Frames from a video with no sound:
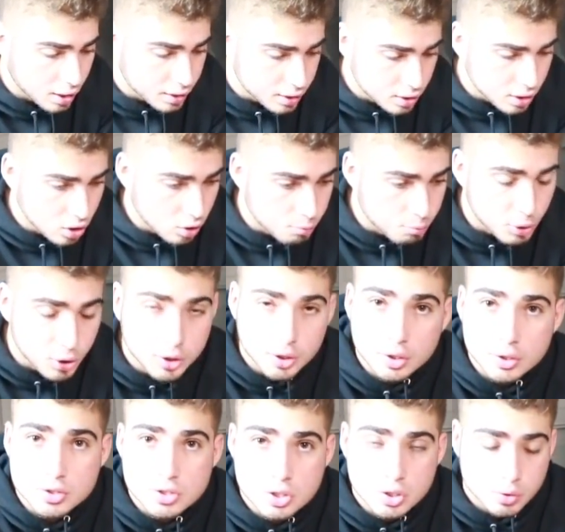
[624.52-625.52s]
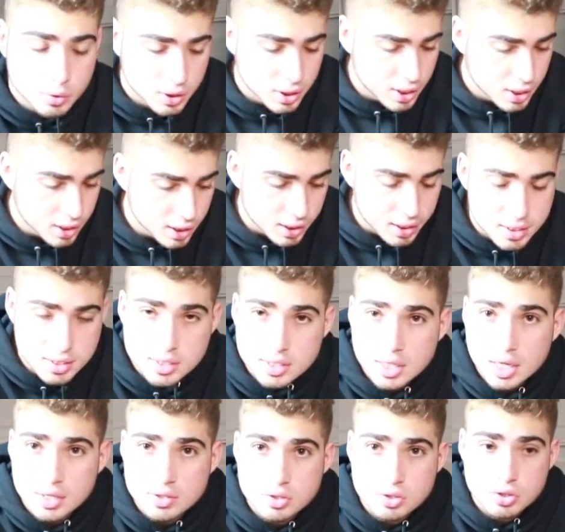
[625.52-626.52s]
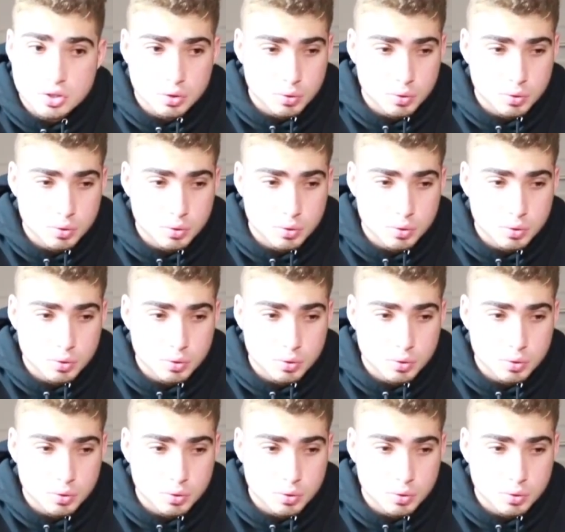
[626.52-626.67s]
you know, Burger Tuning, ECS